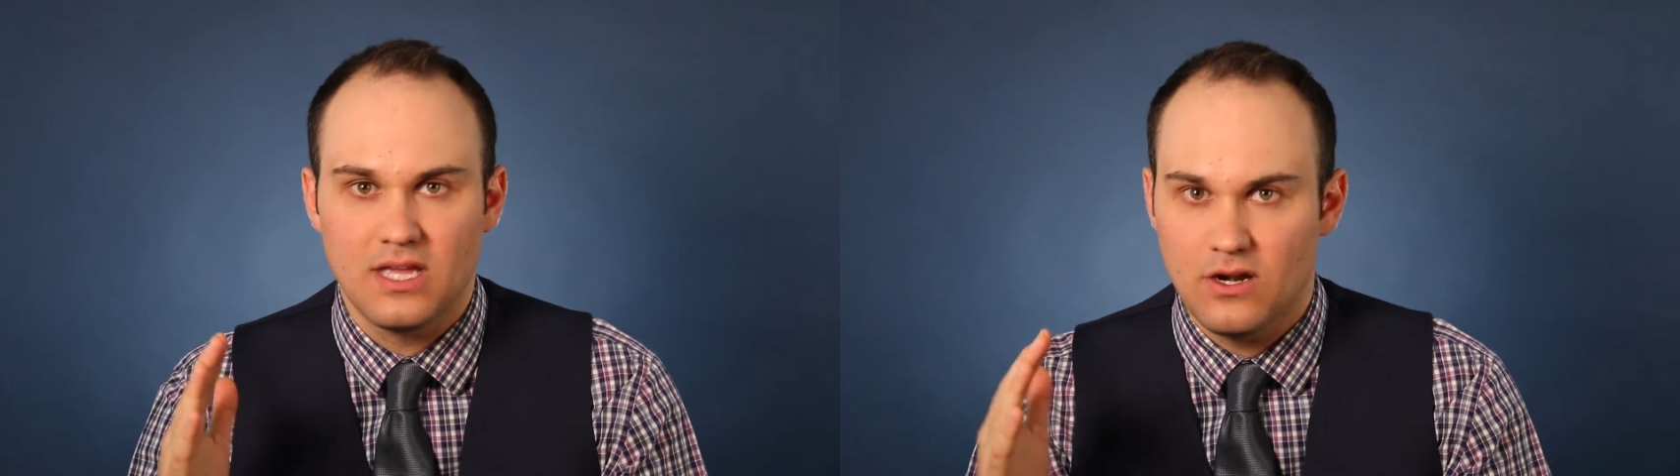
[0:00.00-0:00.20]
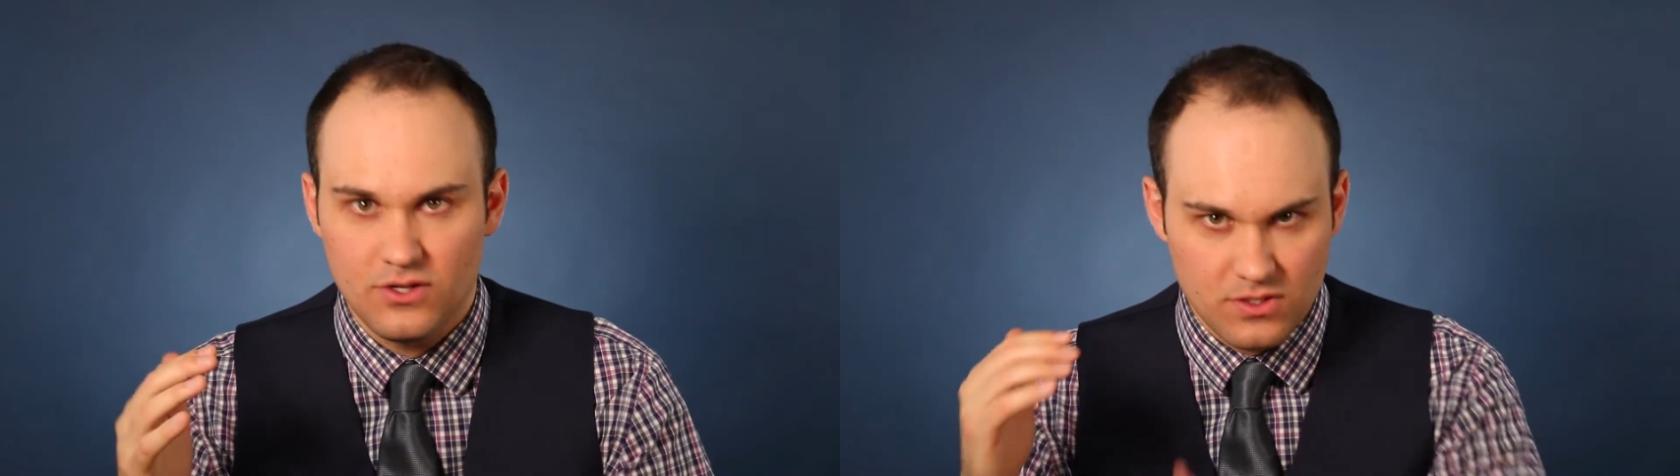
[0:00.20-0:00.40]

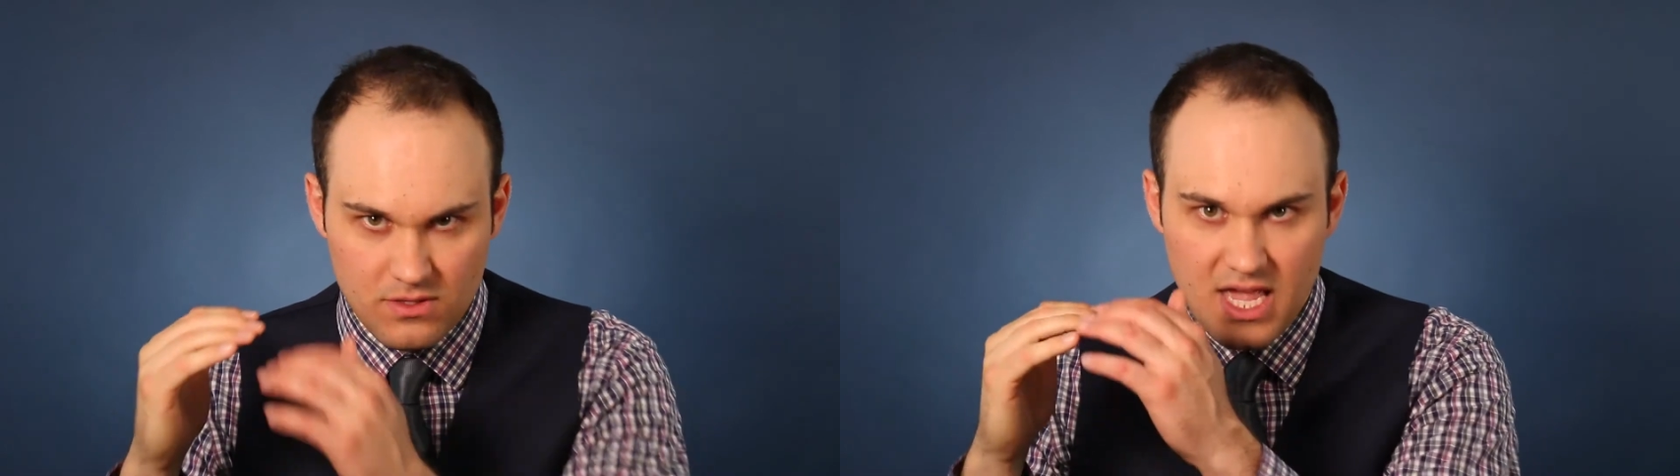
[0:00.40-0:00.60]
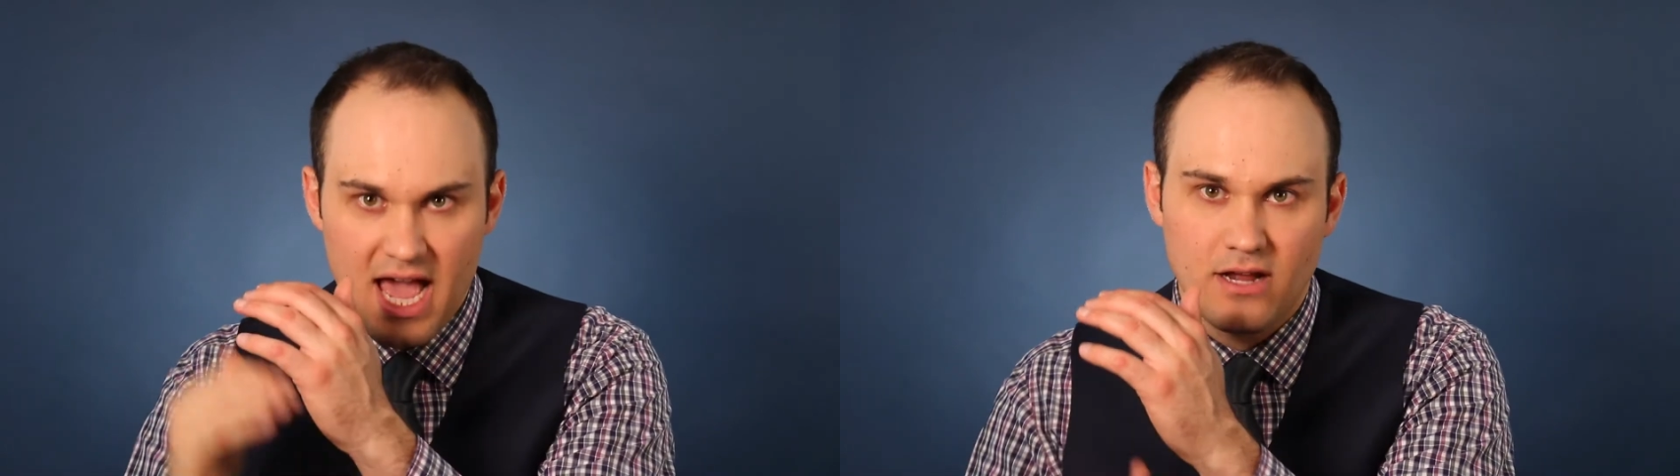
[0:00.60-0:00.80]
and also
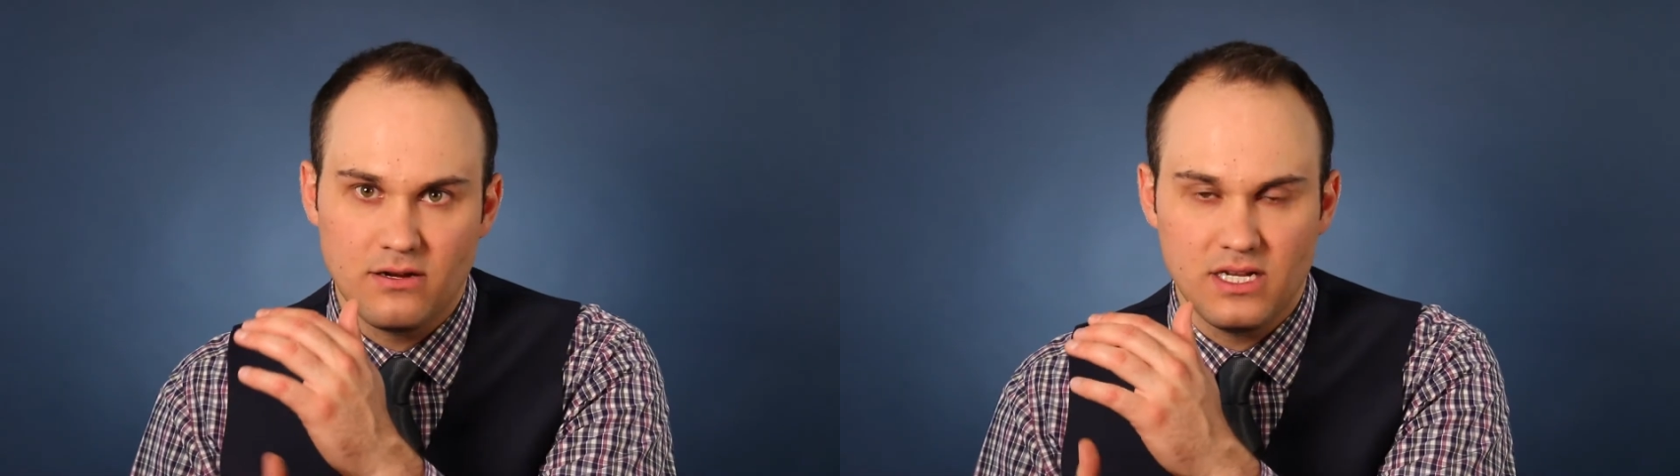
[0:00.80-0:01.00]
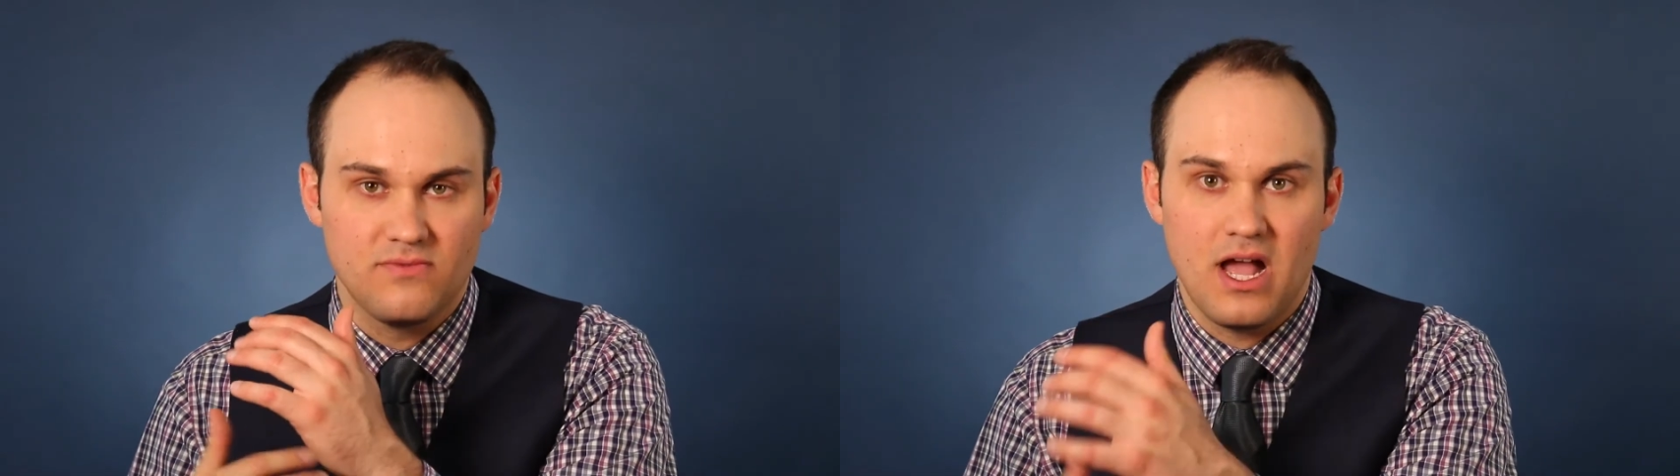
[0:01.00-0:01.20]
the
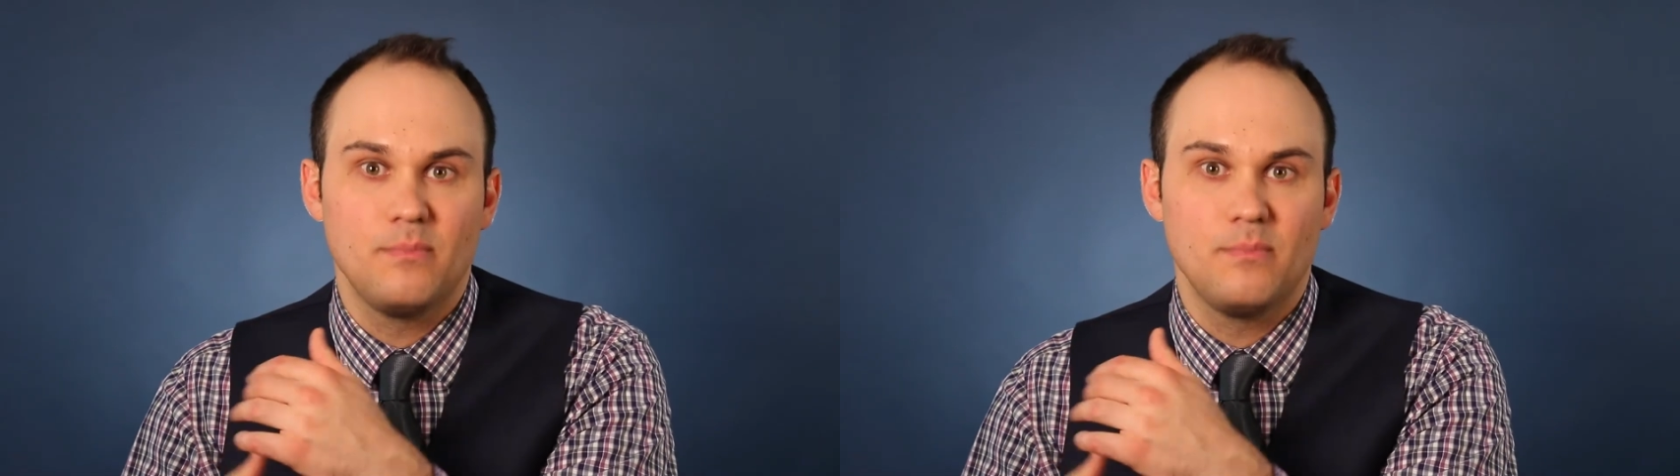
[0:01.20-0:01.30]
aggregate of how